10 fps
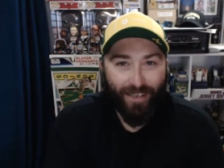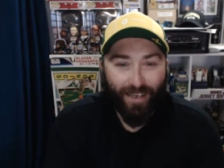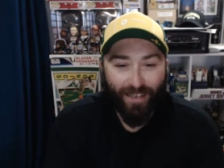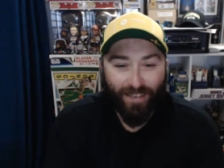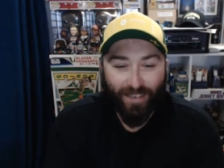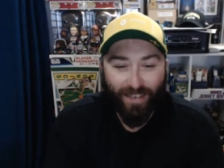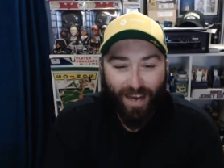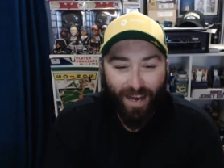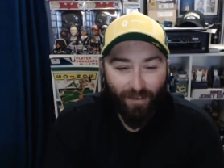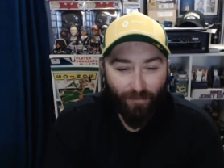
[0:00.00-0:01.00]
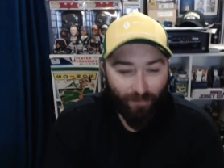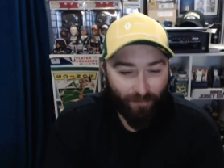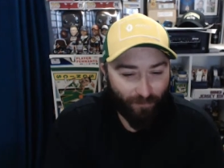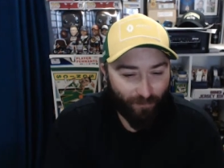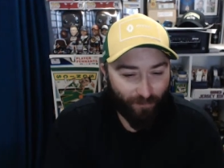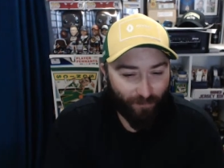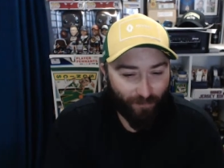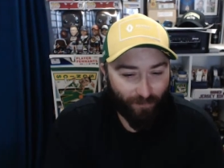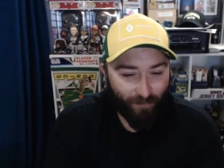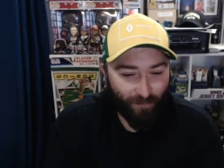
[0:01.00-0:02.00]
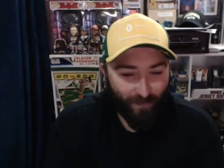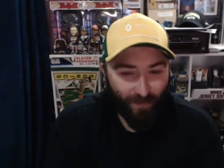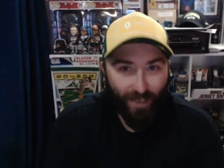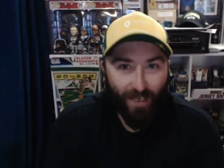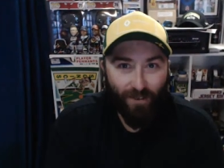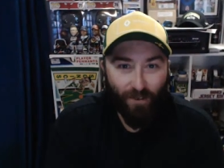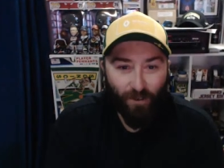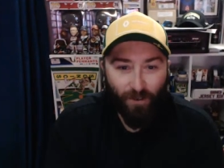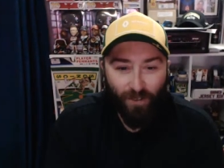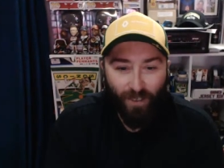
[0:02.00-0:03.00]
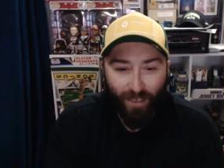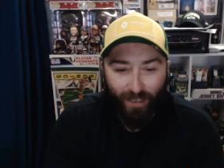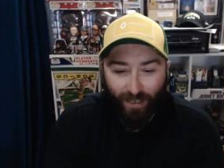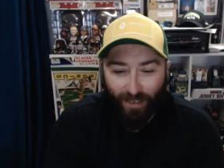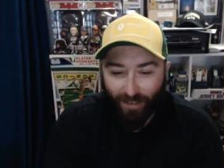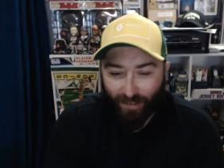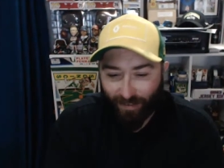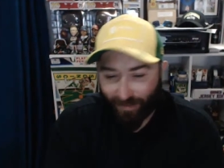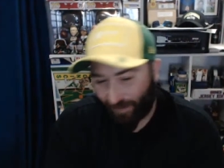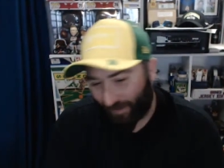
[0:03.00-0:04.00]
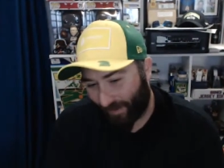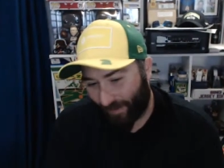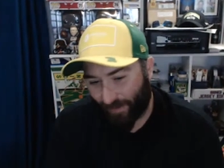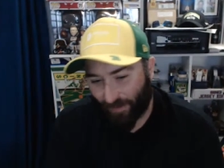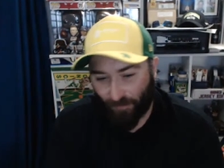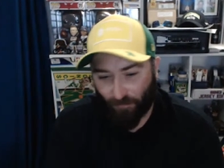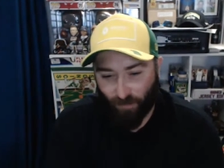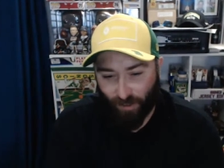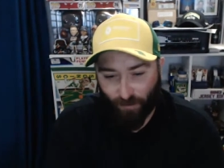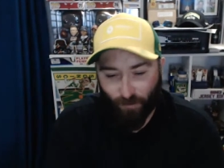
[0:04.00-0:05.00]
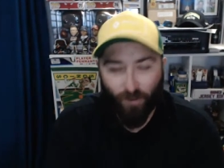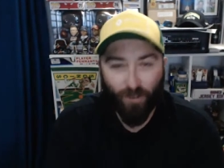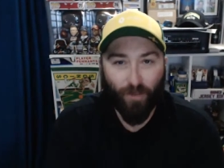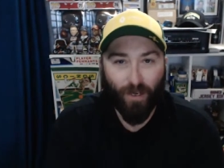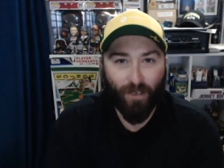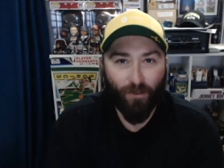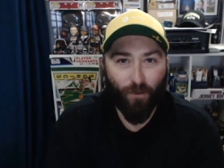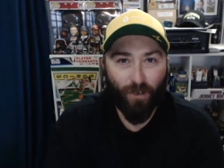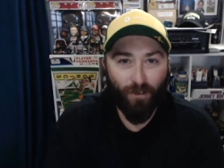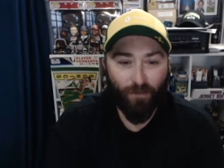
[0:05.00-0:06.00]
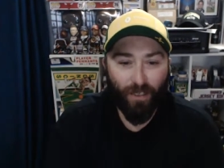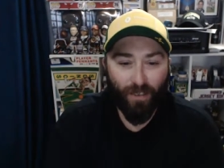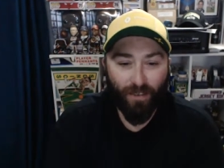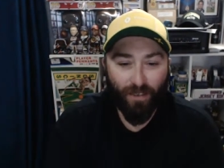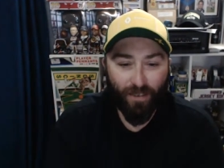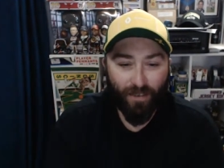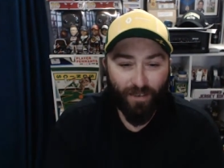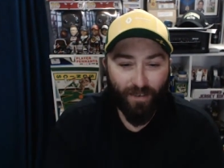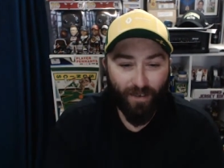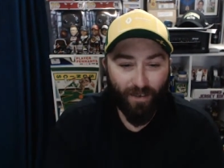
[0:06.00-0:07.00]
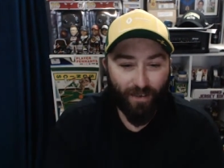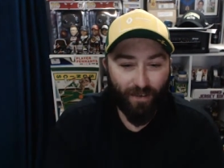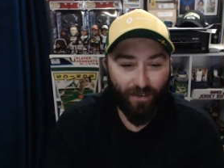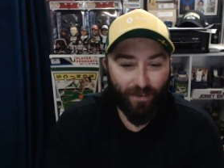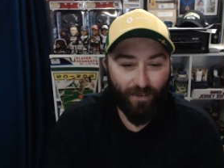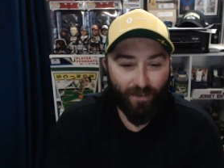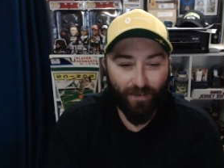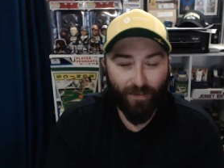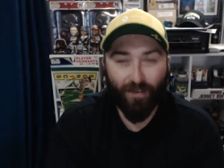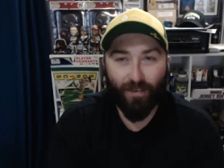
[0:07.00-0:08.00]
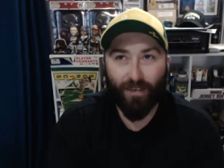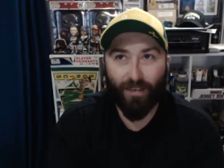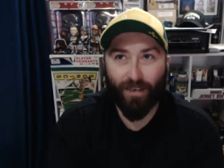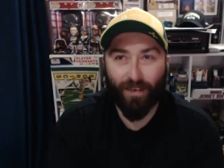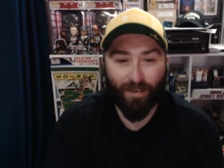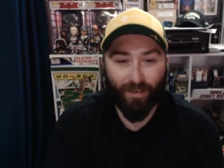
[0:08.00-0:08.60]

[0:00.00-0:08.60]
Other than that, thanks all. I'm gonna it's what quarter past twelve nearly, so I'm gonna